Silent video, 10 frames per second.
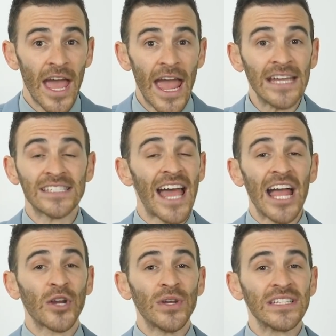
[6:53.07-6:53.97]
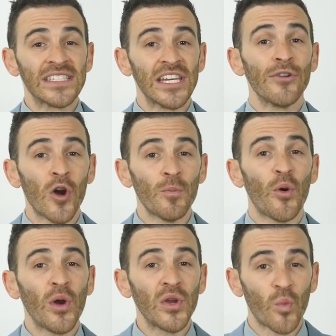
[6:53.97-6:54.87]
a staggering
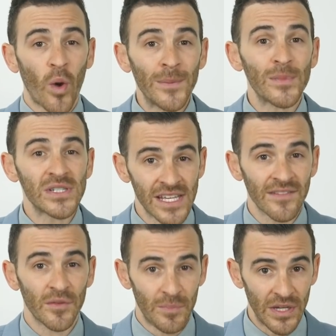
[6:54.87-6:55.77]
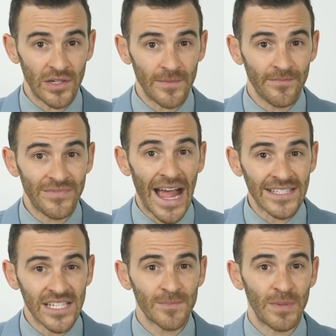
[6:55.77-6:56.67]
0.1% of the bill.
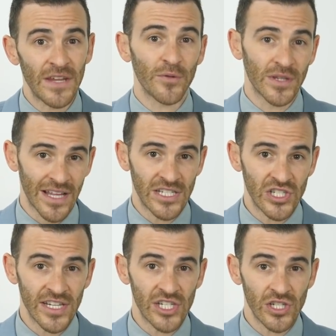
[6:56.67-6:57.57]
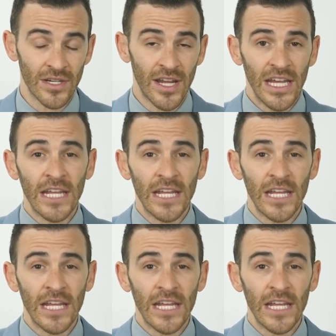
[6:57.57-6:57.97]
That's his beef with the legislation.